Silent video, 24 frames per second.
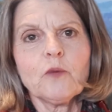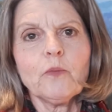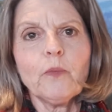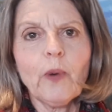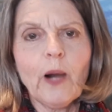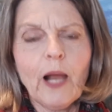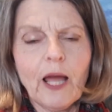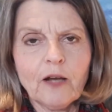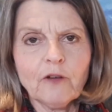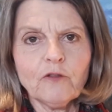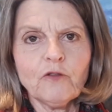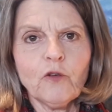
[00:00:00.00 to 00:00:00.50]

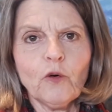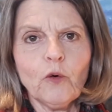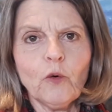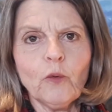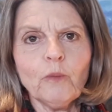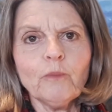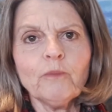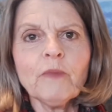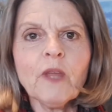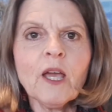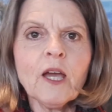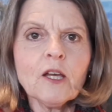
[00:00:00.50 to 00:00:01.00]
platform.
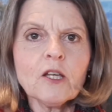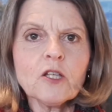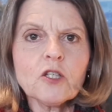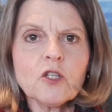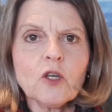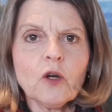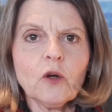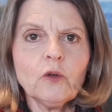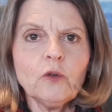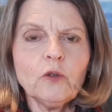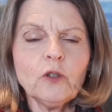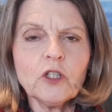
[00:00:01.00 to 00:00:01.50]

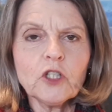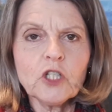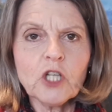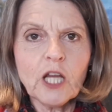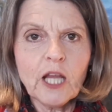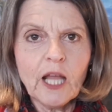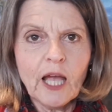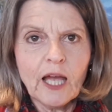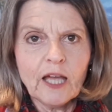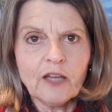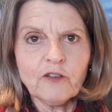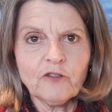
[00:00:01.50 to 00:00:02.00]
So
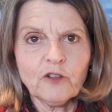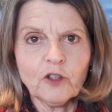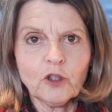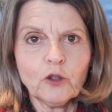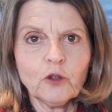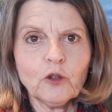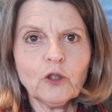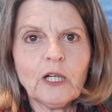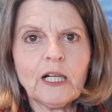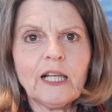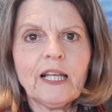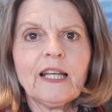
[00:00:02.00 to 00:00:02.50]
GA for
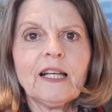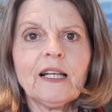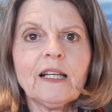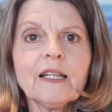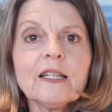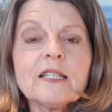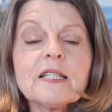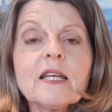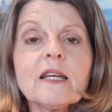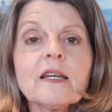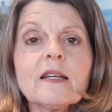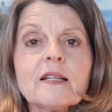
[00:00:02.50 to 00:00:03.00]
Google
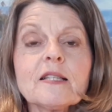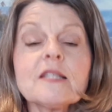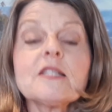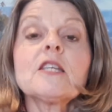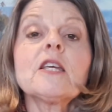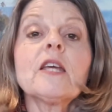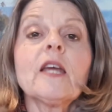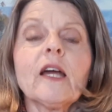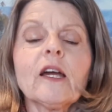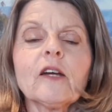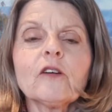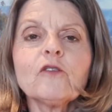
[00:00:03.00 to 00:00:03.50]
Analytics,
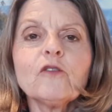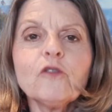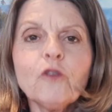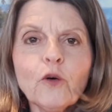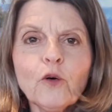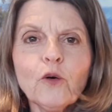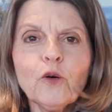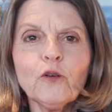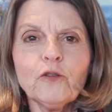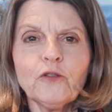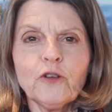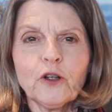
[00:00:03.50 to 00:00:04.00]
GA4
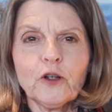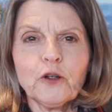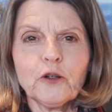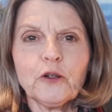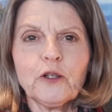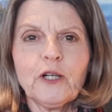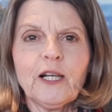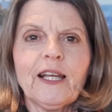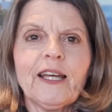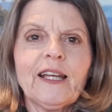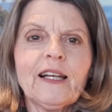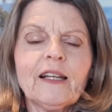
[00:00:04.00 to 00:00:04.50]
for Google
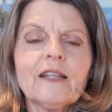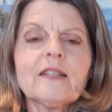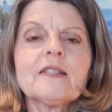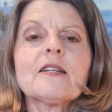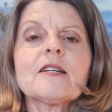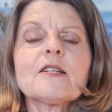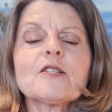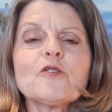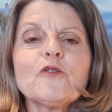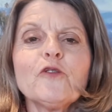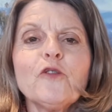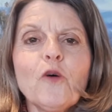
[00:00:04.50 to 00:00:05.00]
Analytics
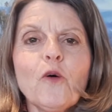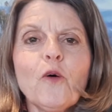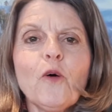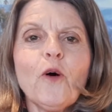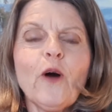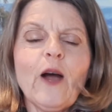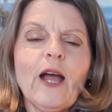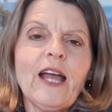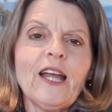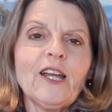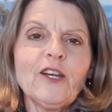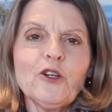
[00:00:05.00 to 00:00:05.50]
4,
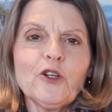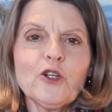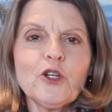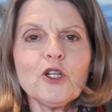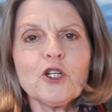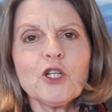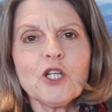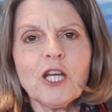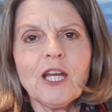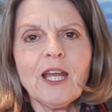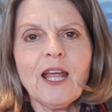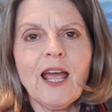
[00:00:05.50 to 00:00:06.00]
and
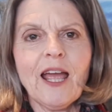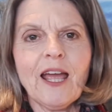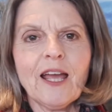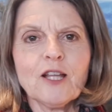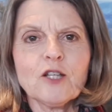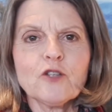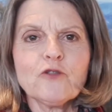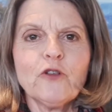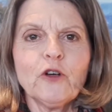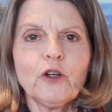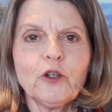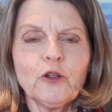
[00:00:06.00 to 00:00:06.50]
GAds
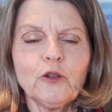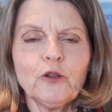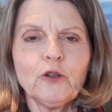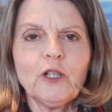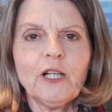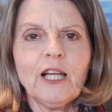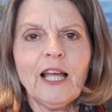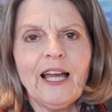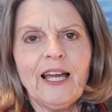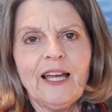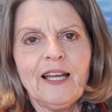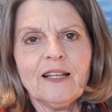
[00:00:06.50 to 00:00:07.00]
for Google
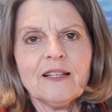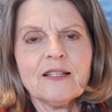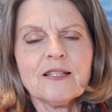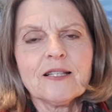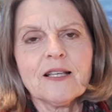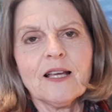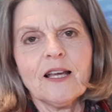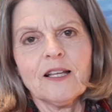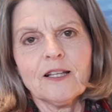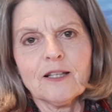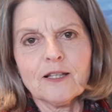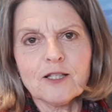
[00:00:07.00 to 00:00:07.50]
Ads,
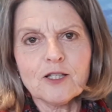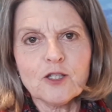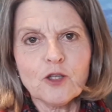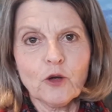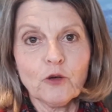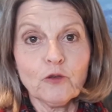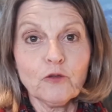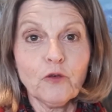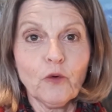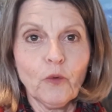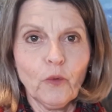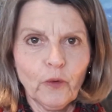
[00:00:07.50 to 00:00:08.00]
and so
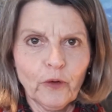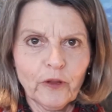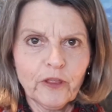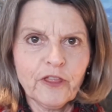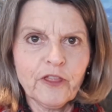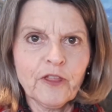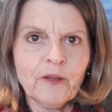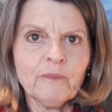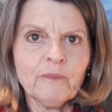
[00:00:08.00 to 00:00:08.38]
forth.